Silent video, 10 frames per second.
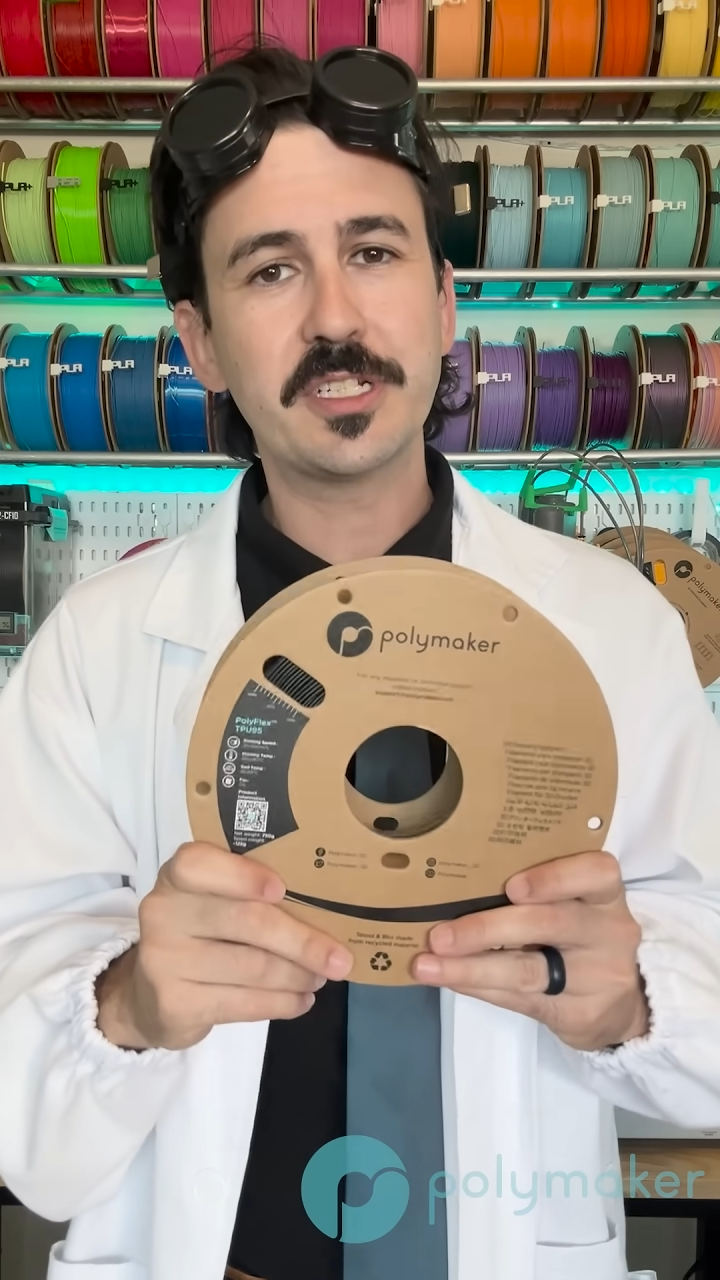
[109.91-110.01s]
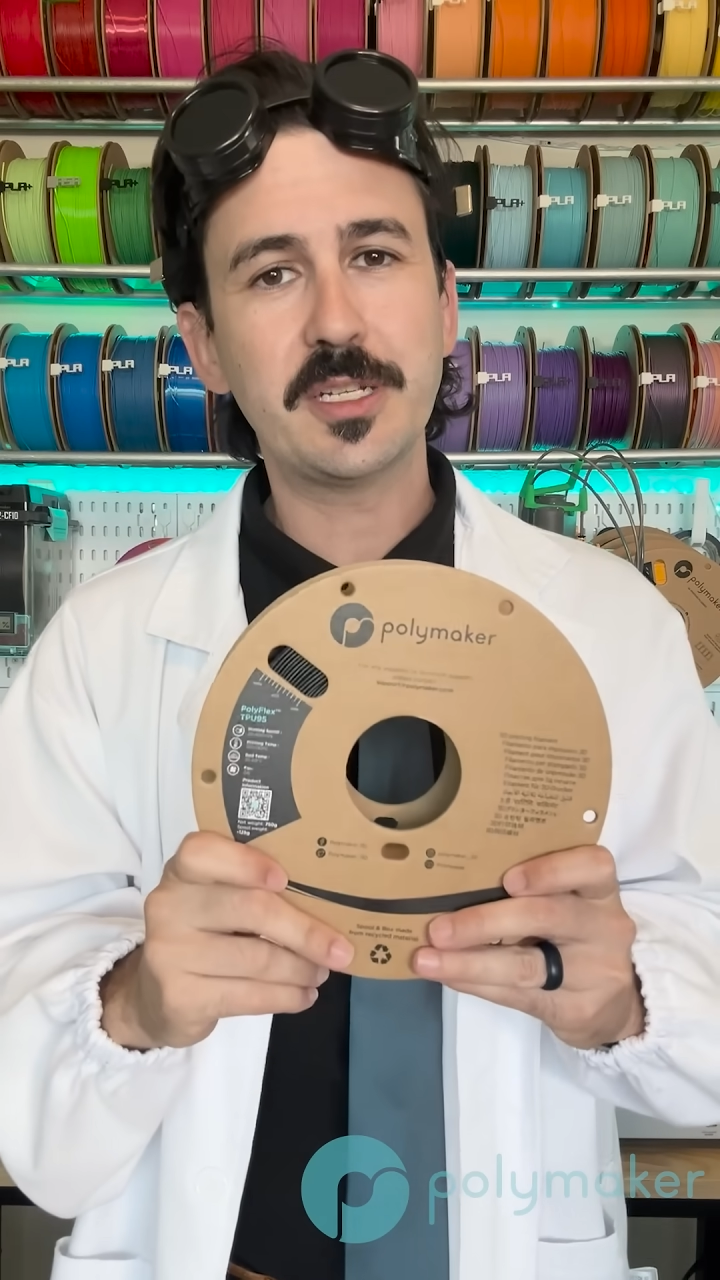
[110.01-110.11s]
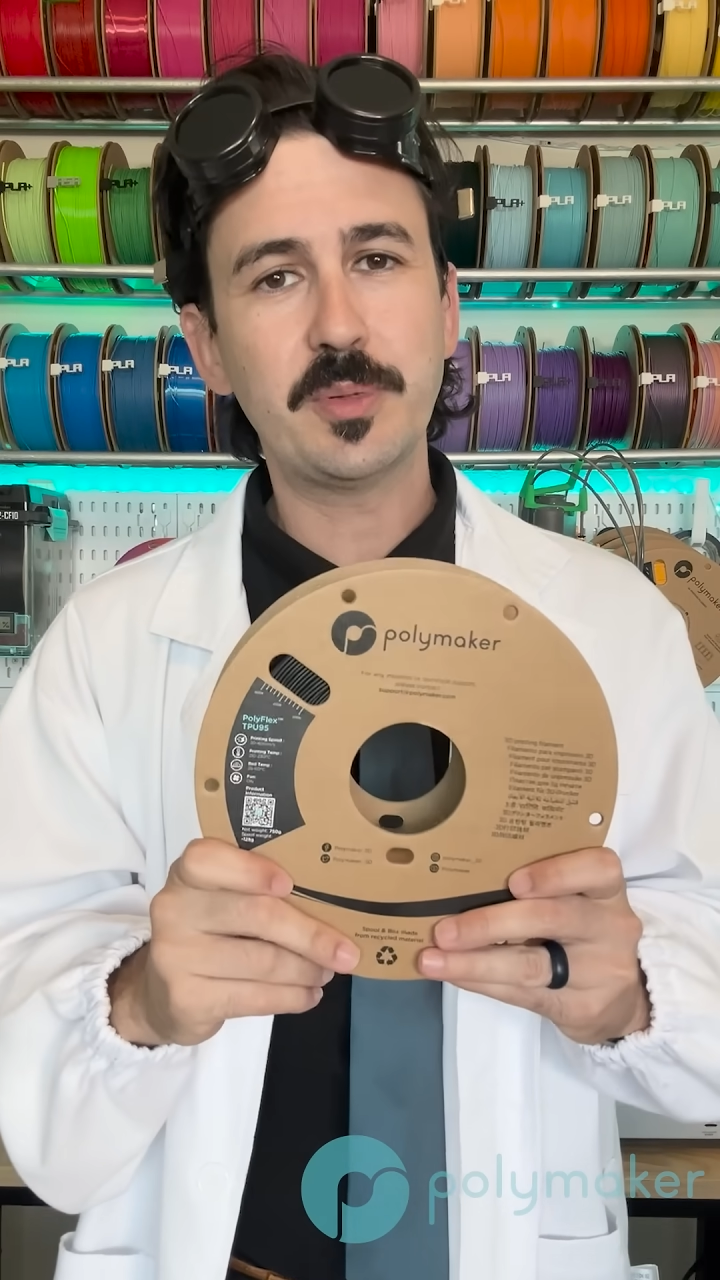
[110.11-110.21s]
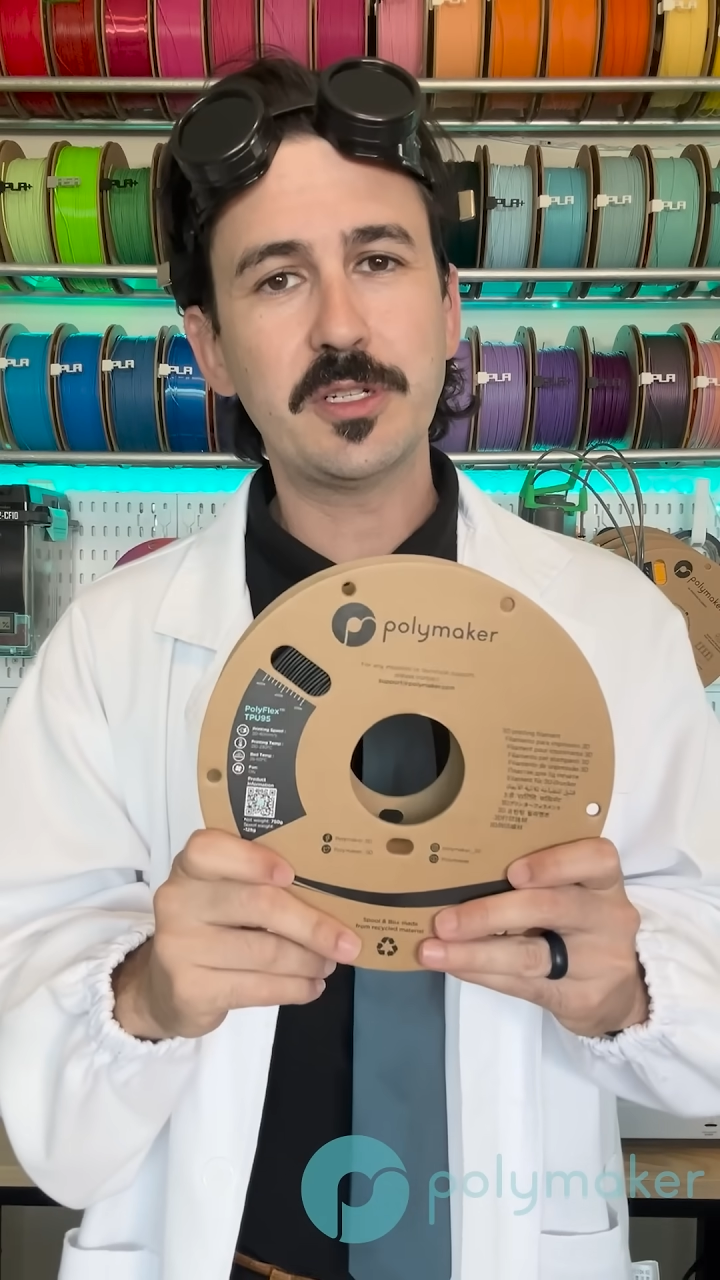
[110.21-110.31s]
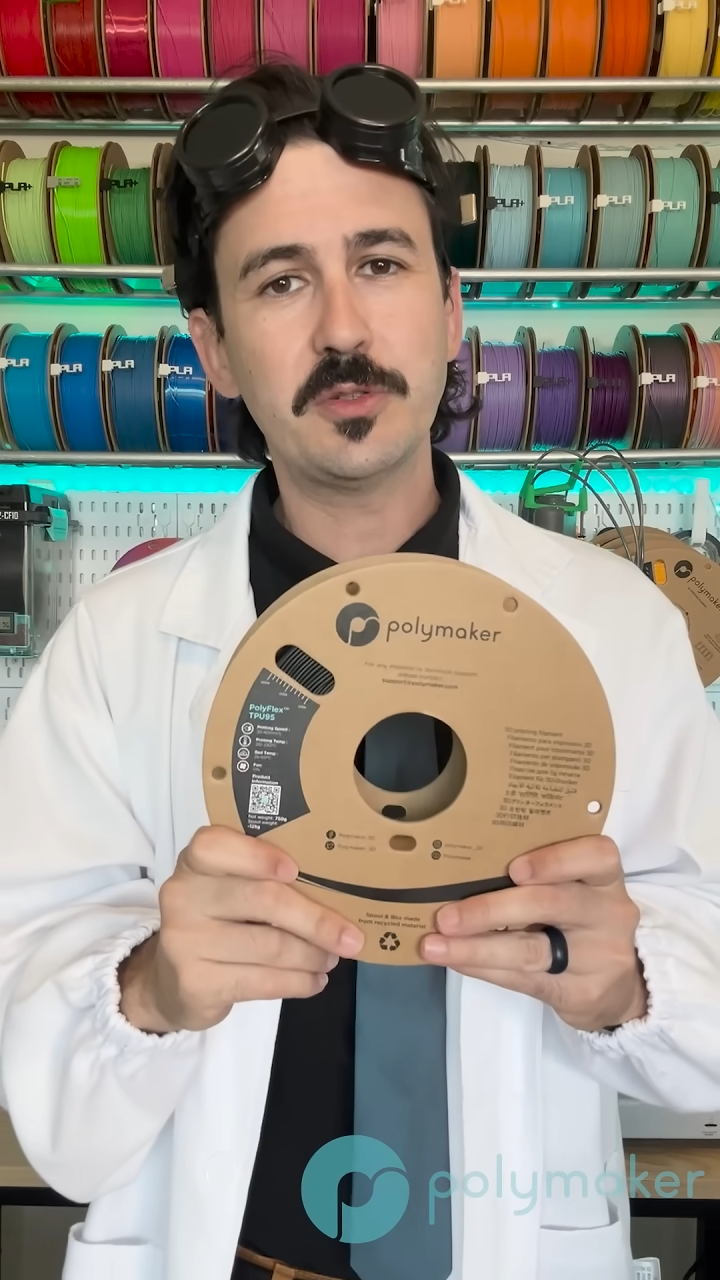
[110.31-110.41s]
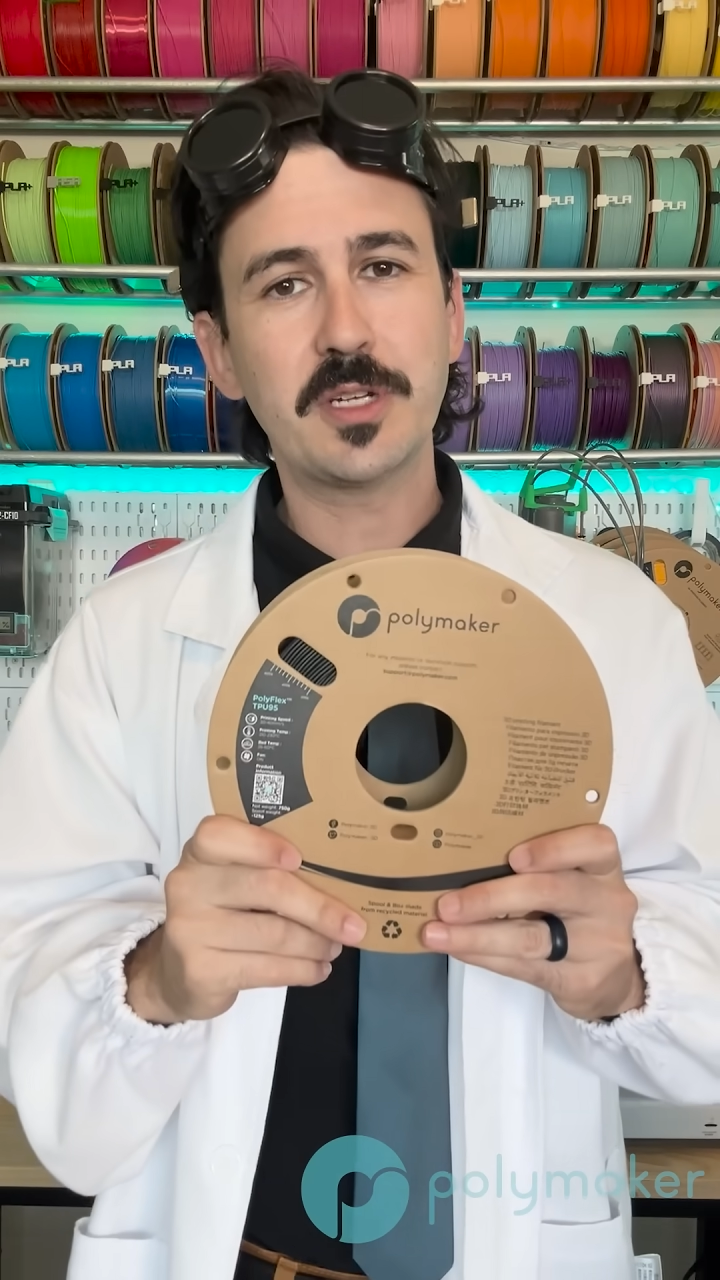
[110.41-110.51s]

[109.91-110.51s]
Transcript: TPU